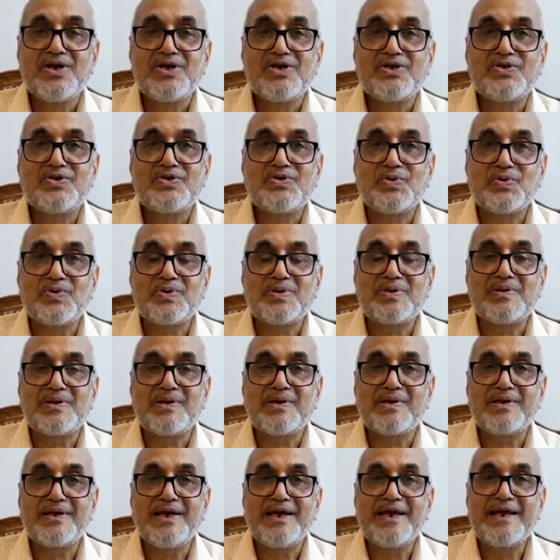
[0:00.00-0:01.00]
should
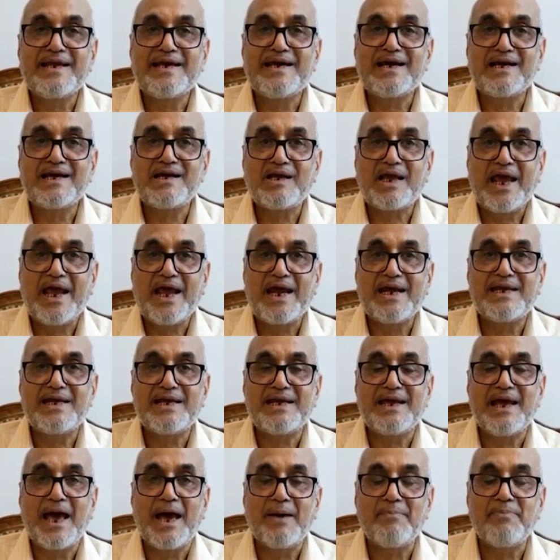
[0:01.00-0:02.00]
inculcate
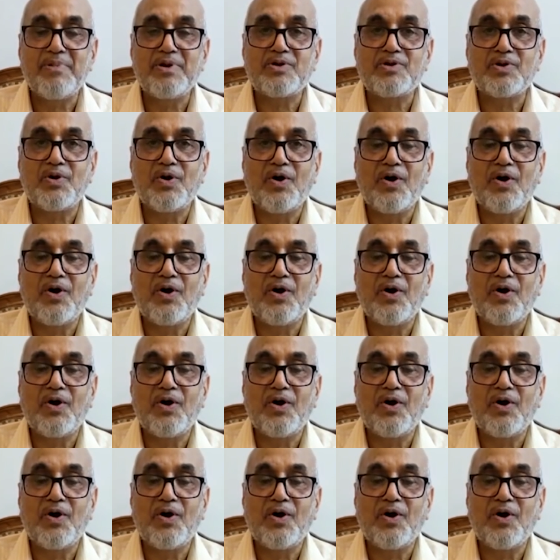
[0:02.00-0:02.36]
a habit